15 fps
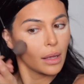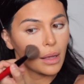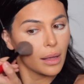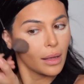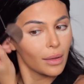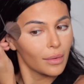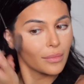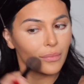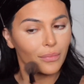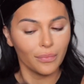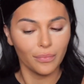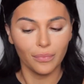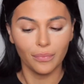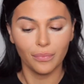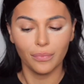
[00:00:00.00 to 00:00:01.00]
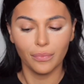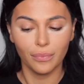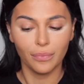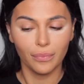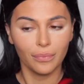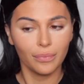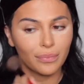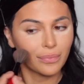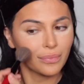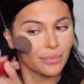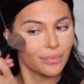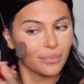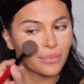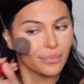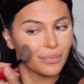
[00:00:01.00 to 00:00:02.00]

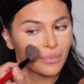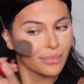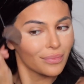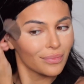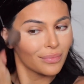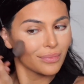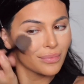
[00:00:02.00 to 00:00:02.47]
(silence)